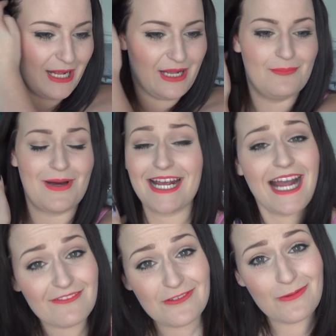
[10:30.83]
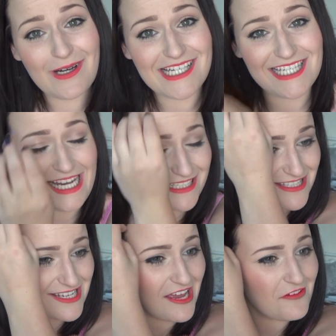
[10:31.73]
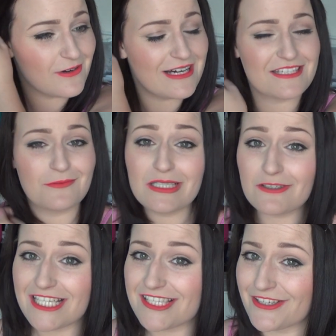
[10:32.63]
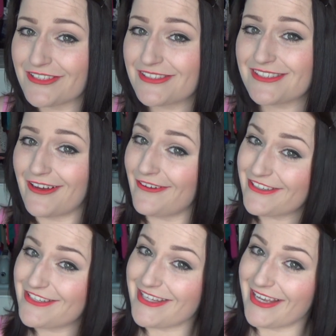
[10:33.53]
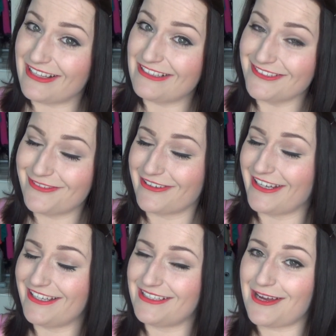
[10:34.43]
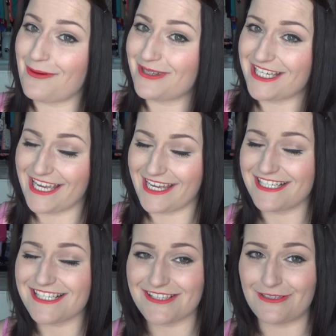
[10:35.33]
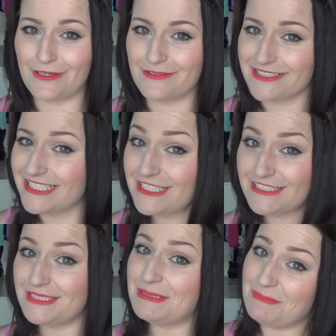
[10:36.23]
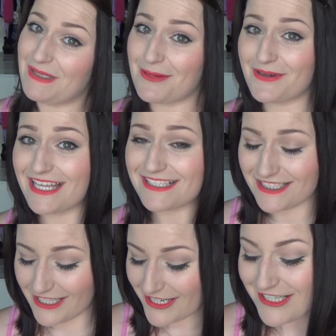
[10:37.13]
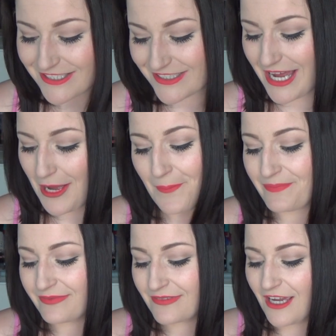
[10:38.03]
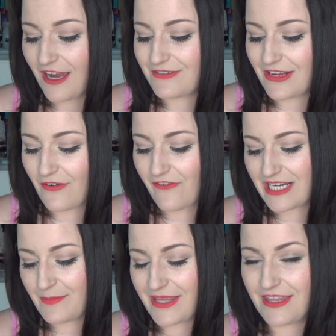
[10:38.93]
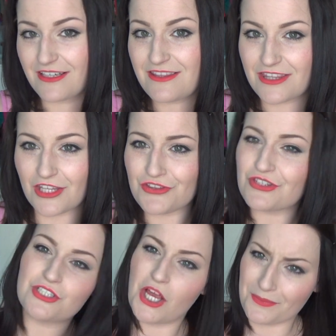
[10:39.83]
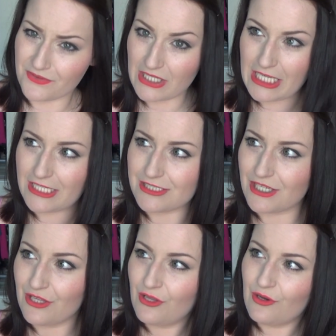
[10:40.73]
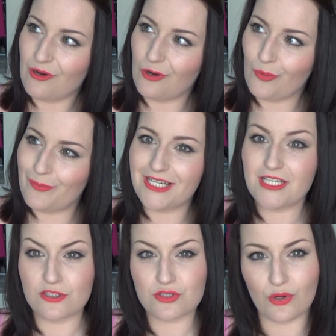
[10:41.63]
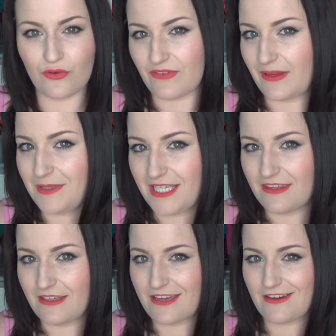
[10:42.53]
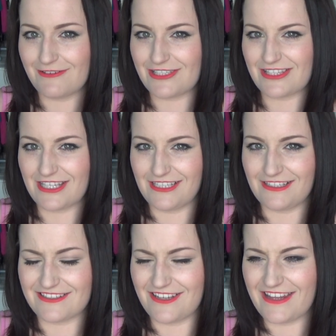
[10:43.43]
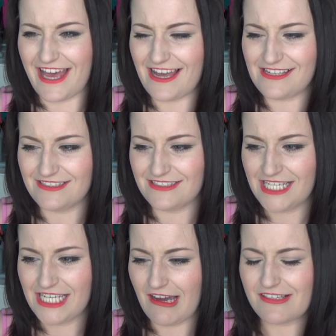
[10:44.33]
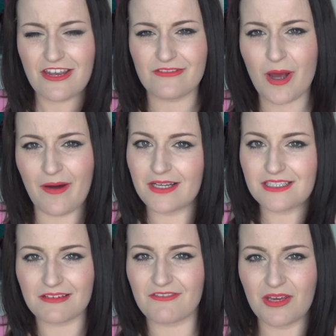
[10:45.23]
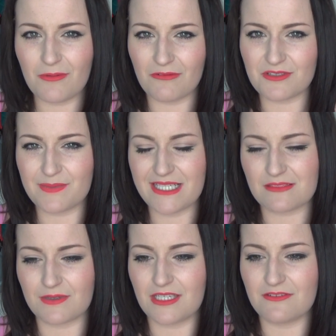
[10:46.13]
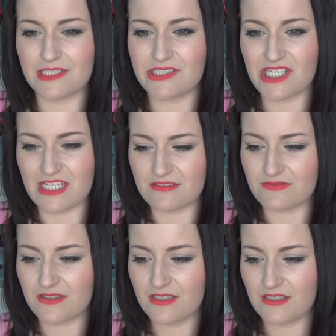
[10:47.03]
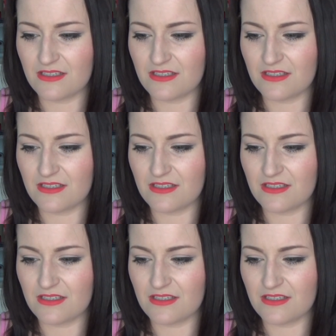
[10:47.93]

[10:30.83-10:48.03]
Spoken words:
And I haven't worked at Asda, I've worked at Wilkinson's on a till for a couple of years, so maybe that's close. I've never really been the type of kid or been in the sort of family that encourages things like that. I don't know, I don't even know what would be something you would achieve.